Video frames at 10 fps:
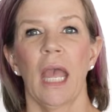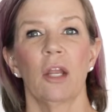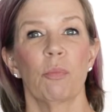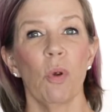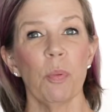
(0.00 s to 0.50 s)

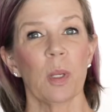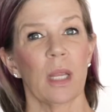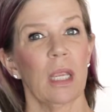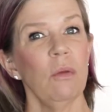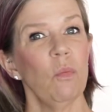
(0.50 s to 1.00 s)
And
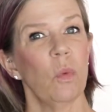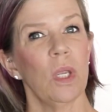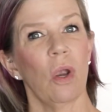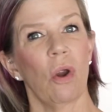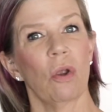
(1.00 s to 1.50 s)
appropriately,
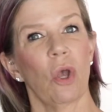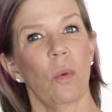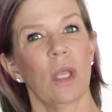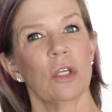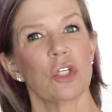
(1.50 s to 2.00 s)

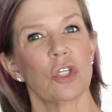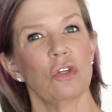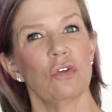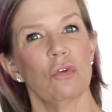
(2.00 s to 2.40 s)
Jennica